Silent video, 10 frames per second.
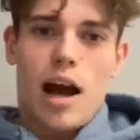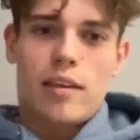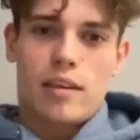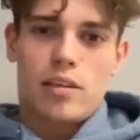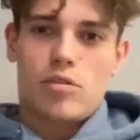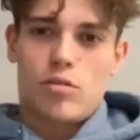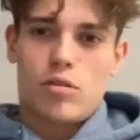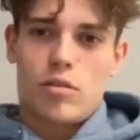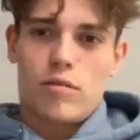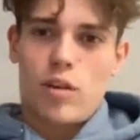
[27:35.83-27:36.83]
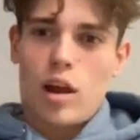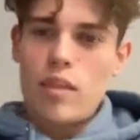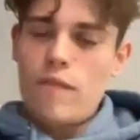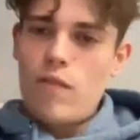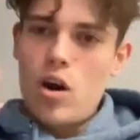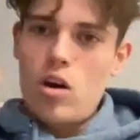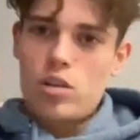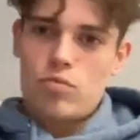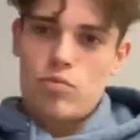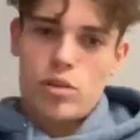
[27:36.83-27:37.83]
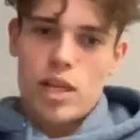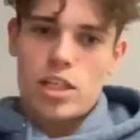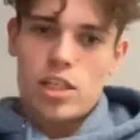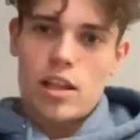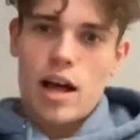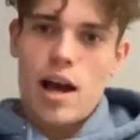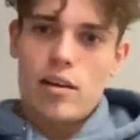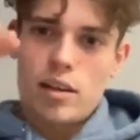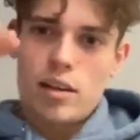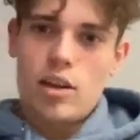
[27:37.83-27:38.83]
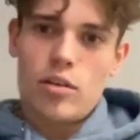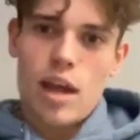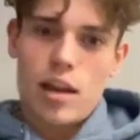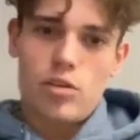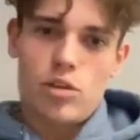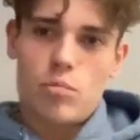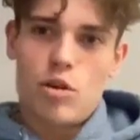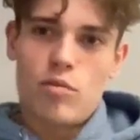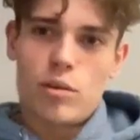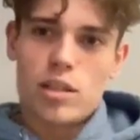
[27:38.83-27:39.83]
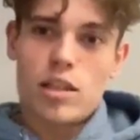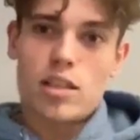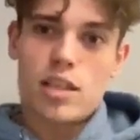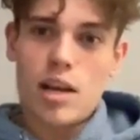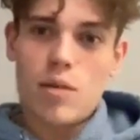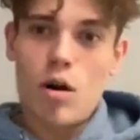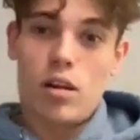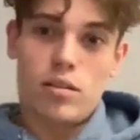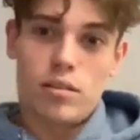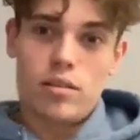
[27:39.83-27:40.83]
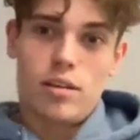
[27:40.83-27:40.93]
and for like the first rotation of that, like get used to the movements, and the second one